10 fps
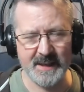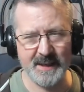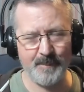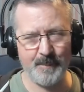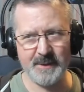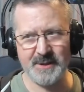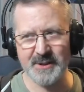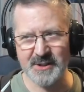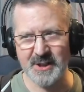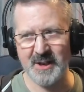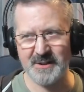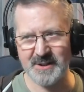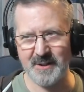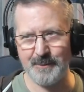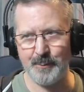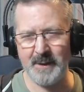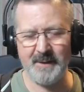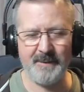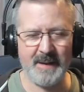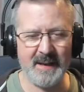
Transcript: um, to start off with,